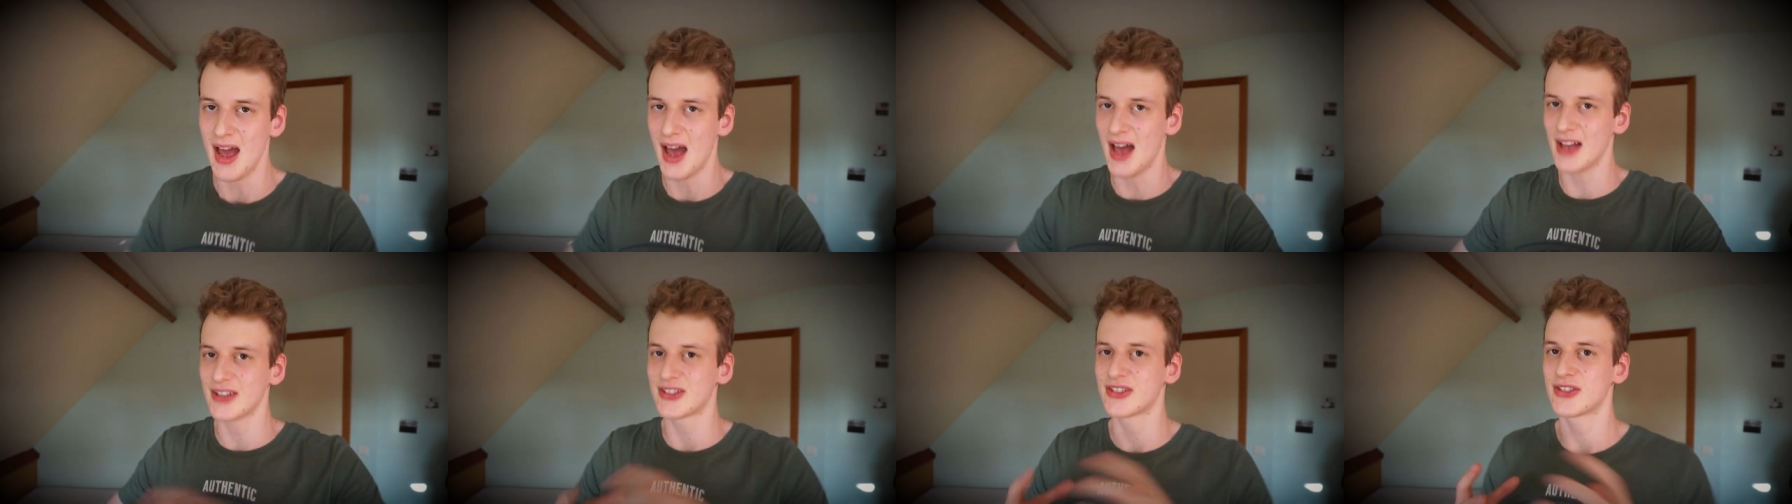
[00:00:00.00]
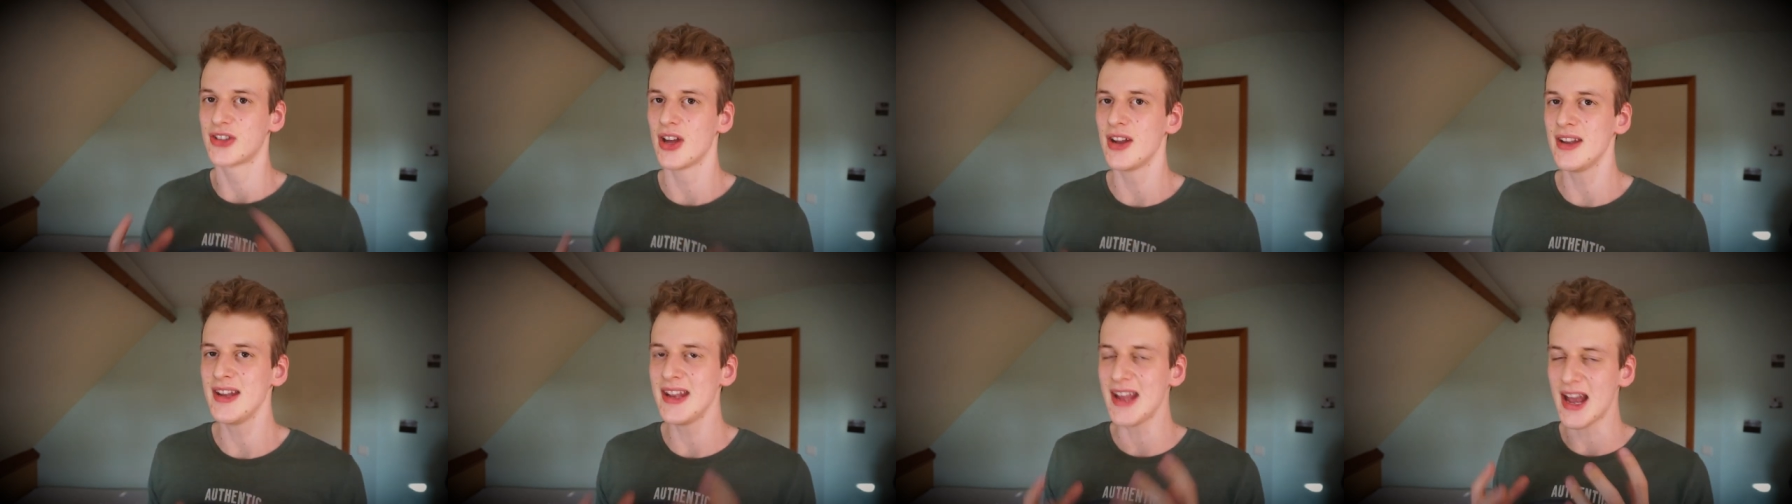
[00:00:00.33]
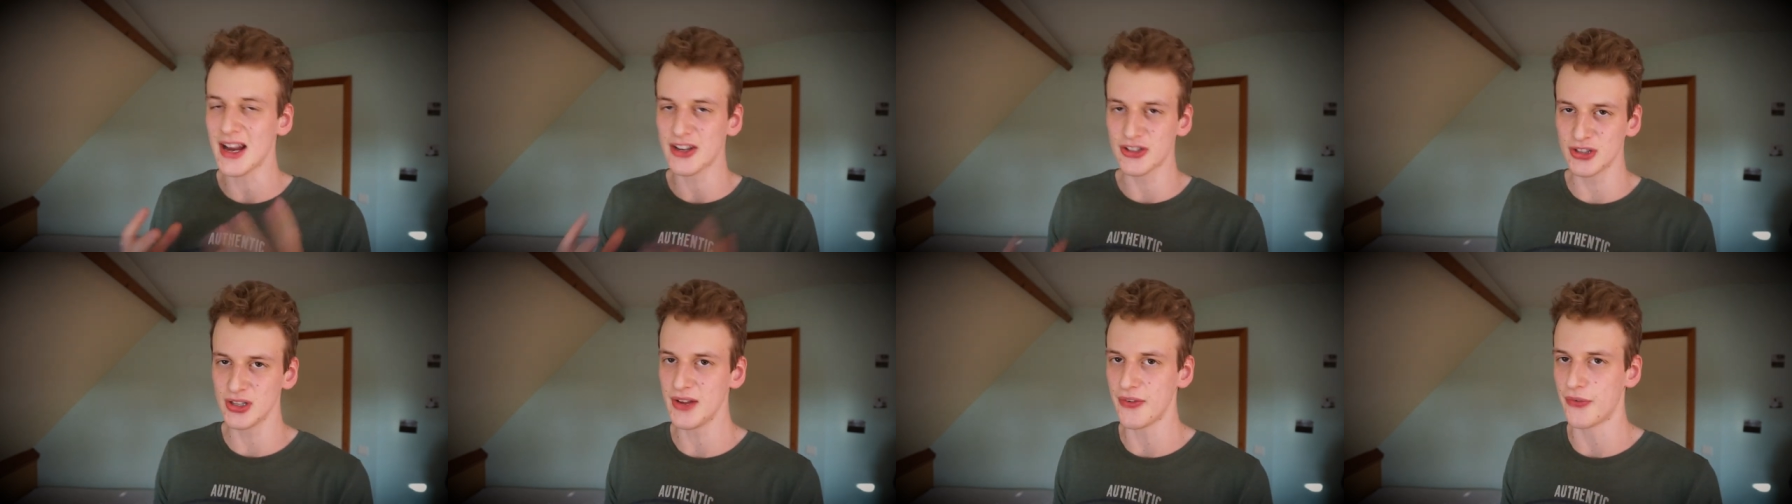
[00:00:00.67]
A study
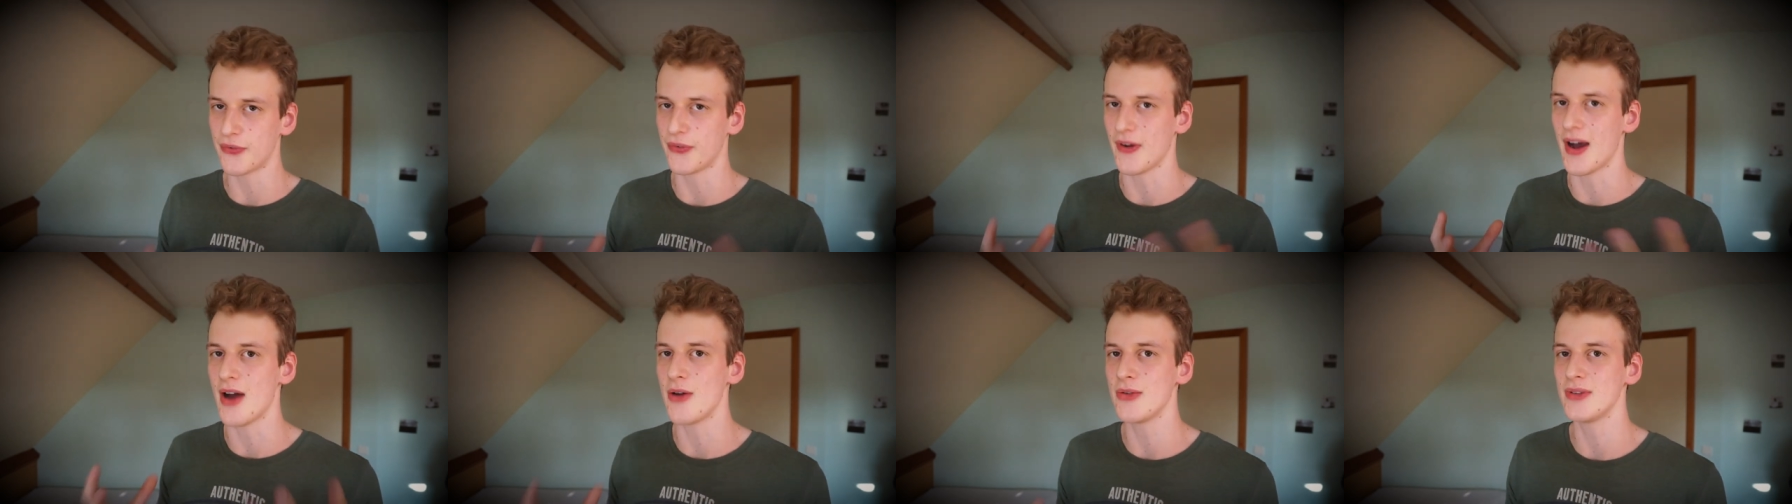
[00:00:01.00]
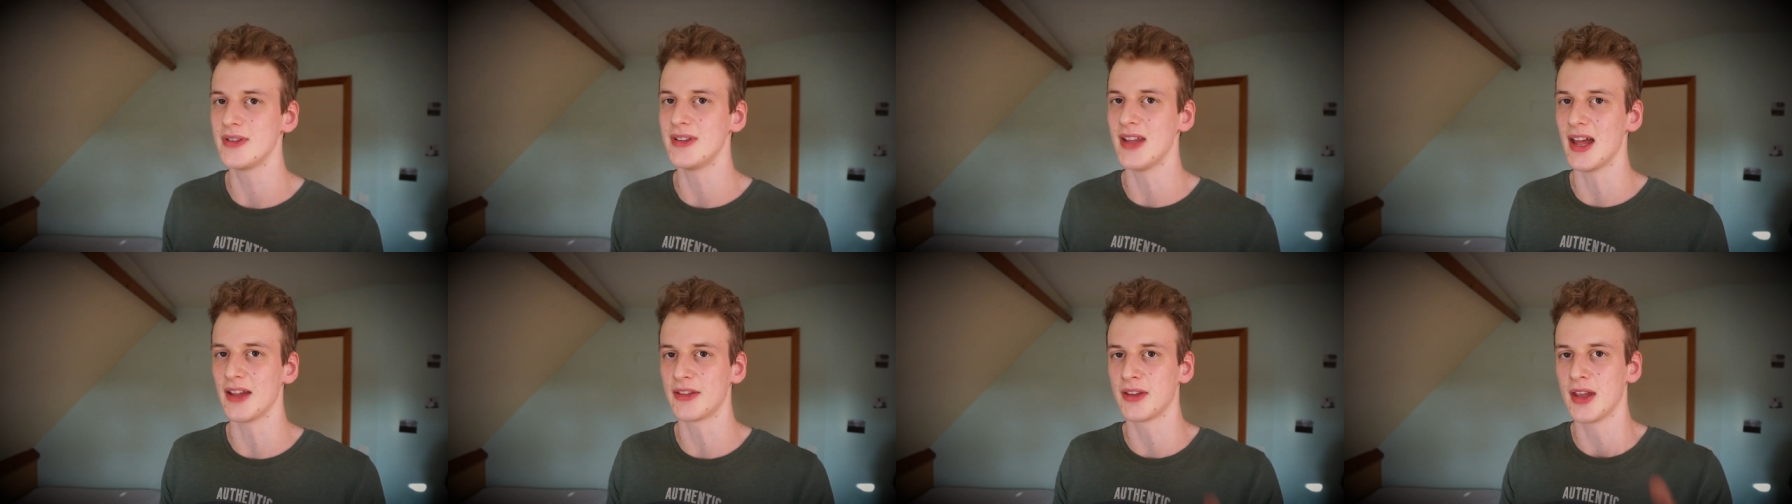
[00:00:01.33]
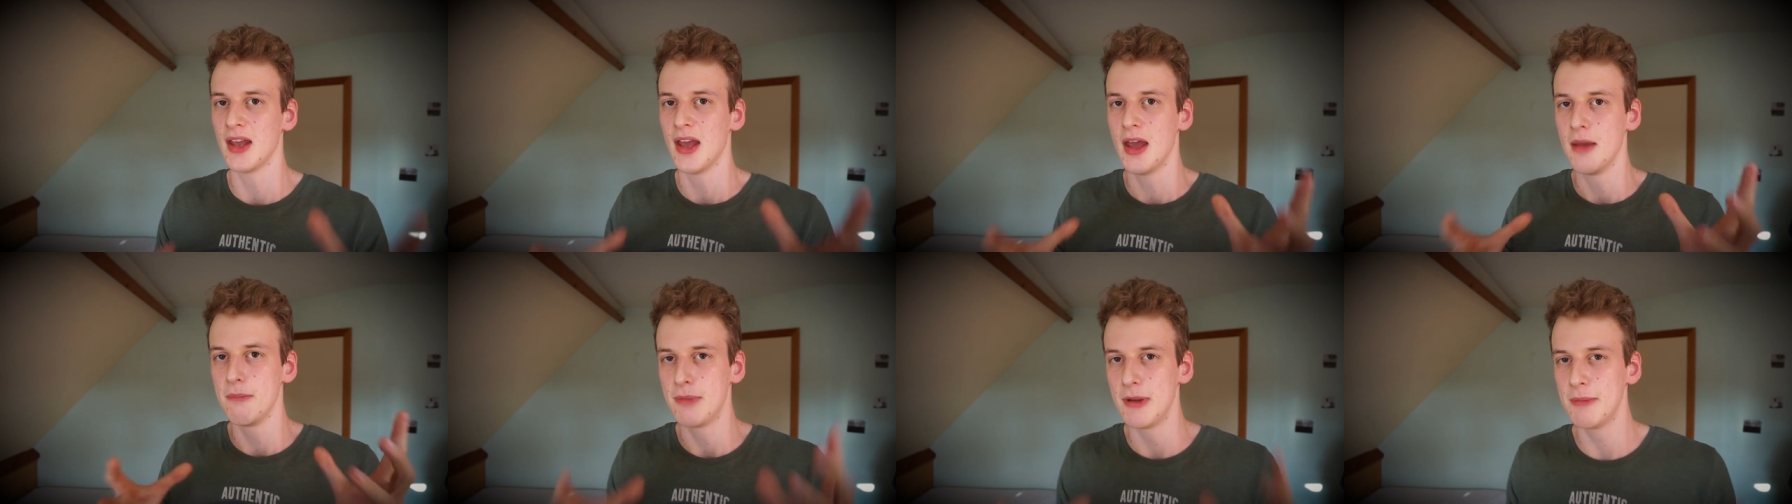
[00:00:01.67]
actually found that
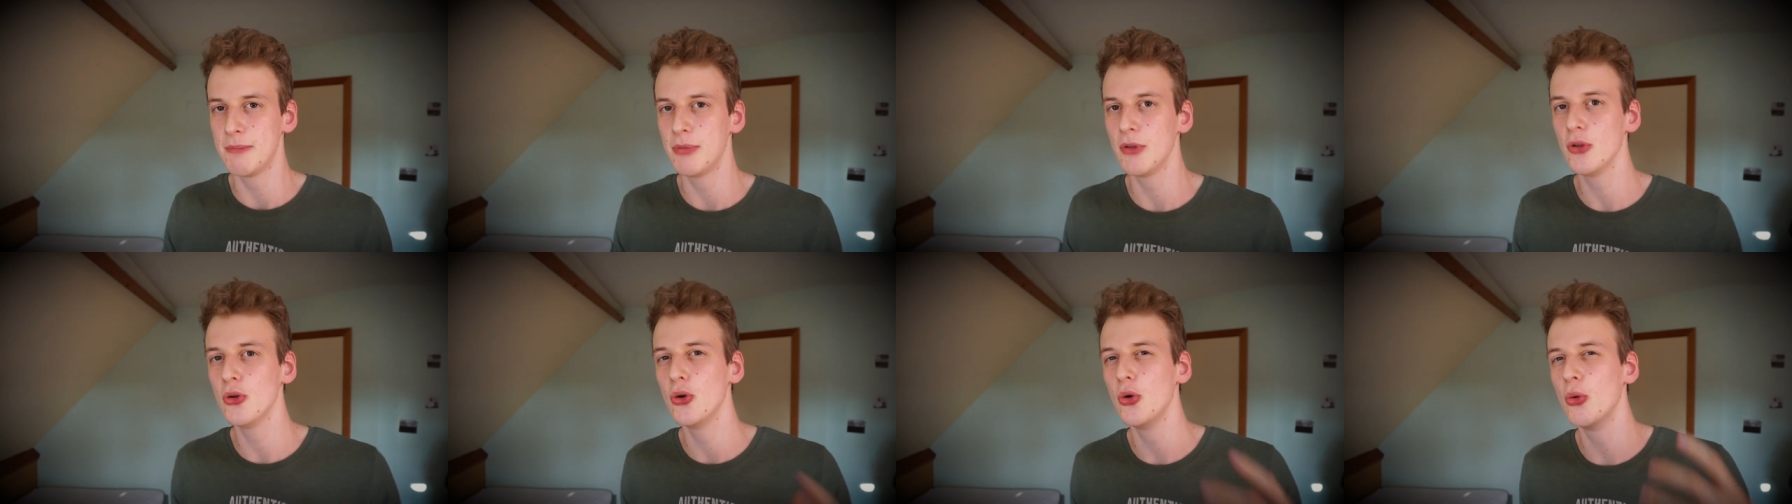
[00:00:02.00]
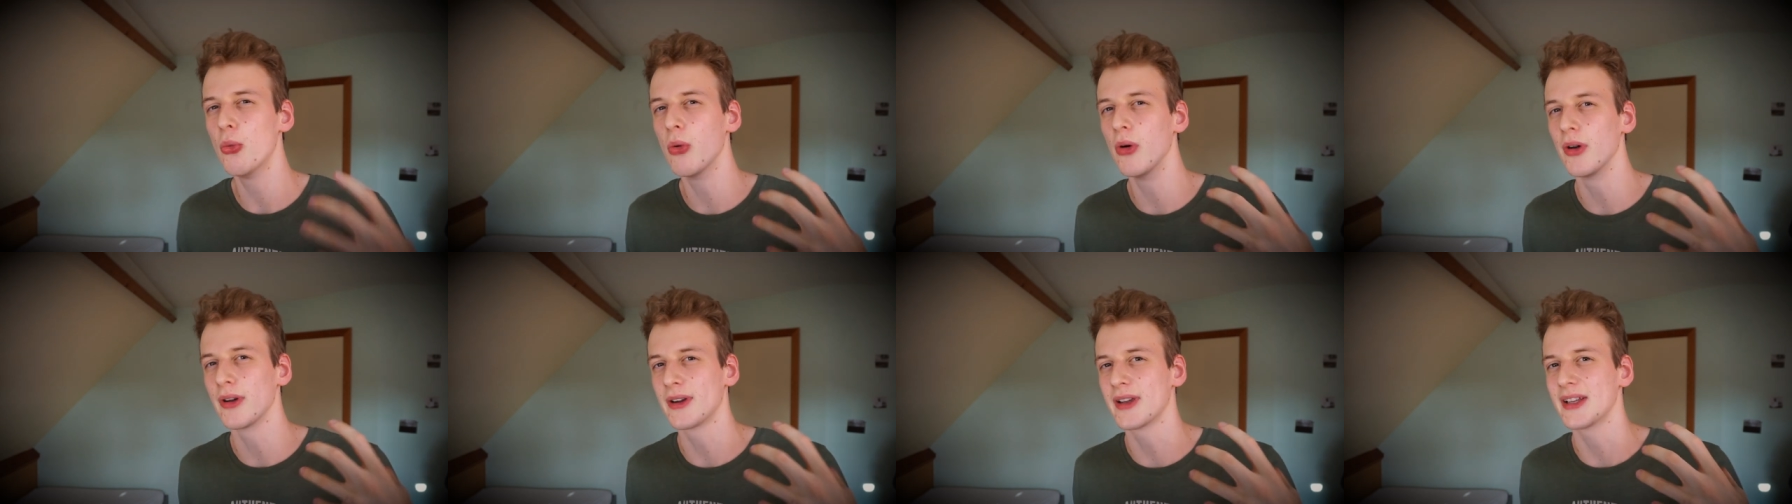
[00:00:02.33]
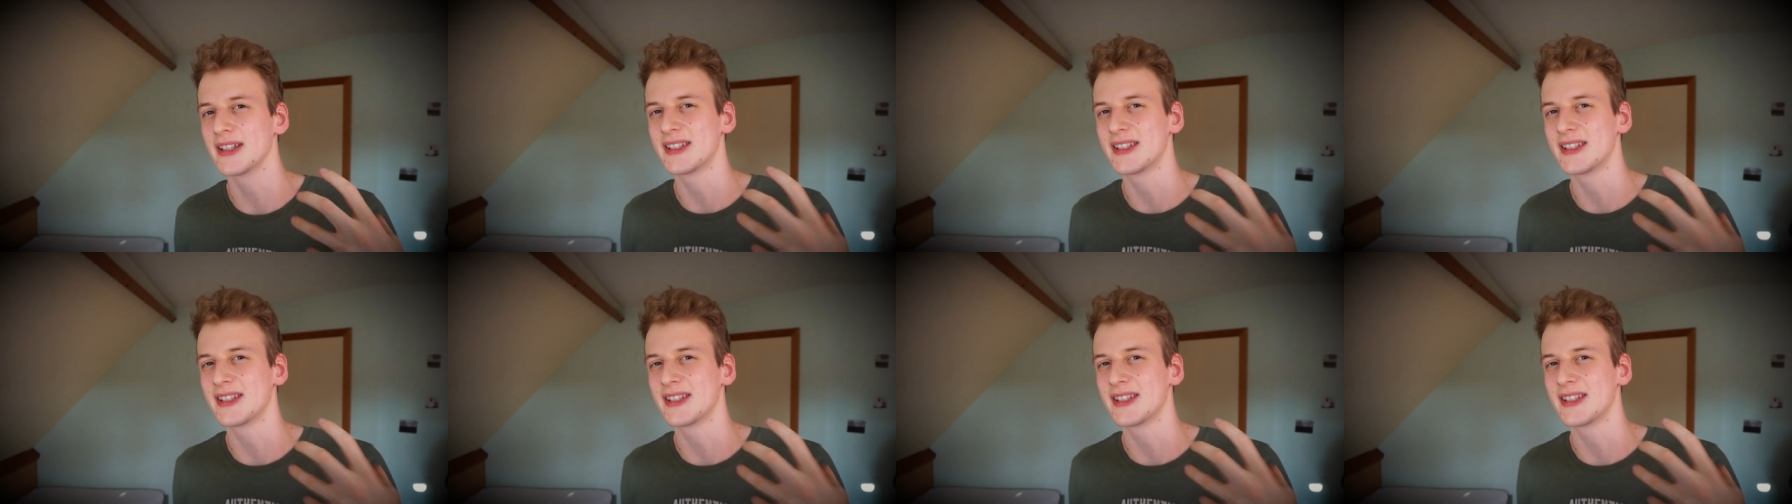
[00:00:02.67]
people who work